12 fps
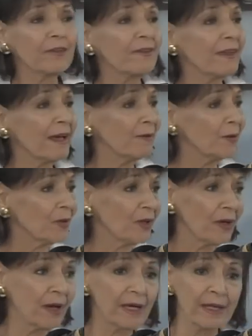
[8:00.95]
that
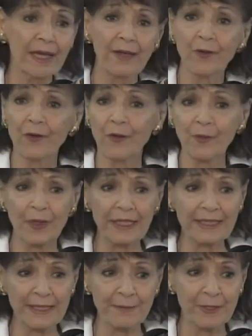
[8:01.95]
line A all the way
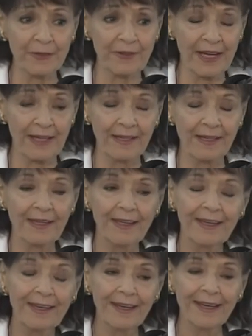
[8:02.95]
Democrat.
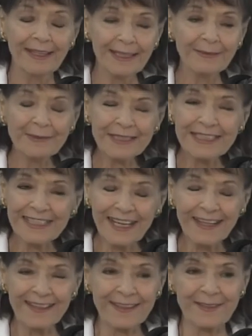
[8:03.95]
And I would say
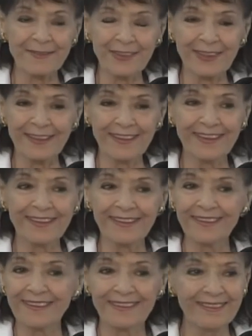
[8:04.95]
to them, but
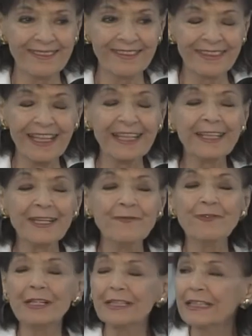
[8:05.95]
they didn't
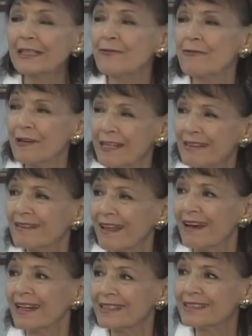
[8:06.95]
really
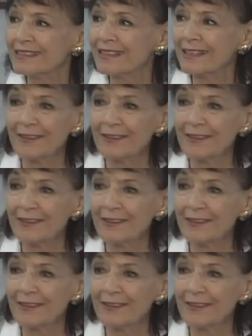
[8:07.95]
realize that